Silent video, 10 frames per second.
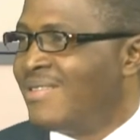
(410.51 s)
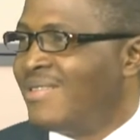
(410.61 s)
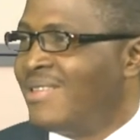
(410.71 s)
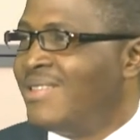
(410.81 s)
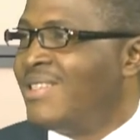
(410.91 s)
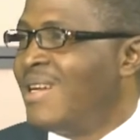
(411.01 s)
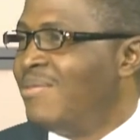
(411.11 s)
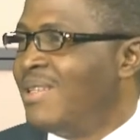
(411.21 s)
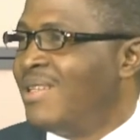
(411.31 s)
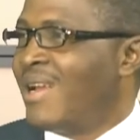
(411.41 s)
in Germany
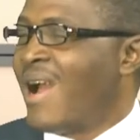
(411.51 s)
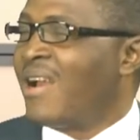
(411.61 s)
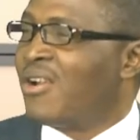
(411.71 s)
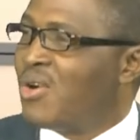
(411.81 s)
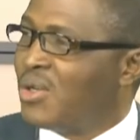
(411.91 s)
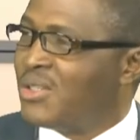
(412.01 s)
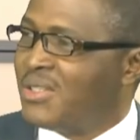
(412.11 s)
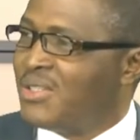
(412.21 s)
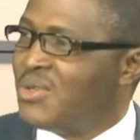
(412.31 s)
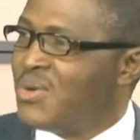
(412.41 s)
and got to the
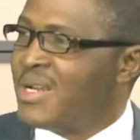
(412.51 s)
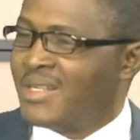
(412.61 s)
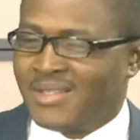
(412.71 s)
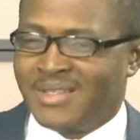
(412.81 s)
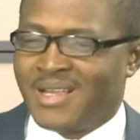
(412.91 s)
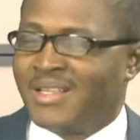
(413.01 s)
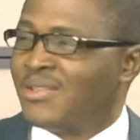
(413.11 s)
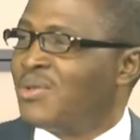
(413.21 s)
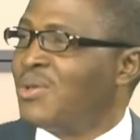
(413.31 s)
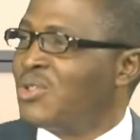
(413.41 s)
US and
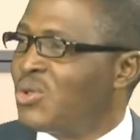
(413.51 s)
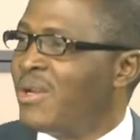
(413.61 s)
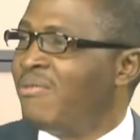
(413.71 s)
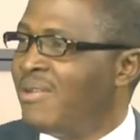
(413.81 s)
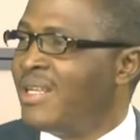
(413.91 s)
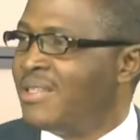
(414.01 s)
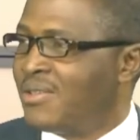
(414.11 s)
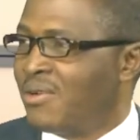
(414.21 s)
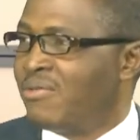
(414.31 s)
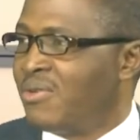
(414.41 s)
saw 12 lanes
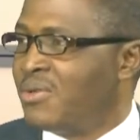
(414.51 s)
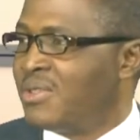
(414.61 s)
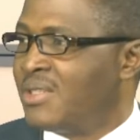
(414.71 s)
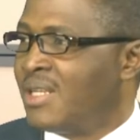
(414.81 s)
of roads.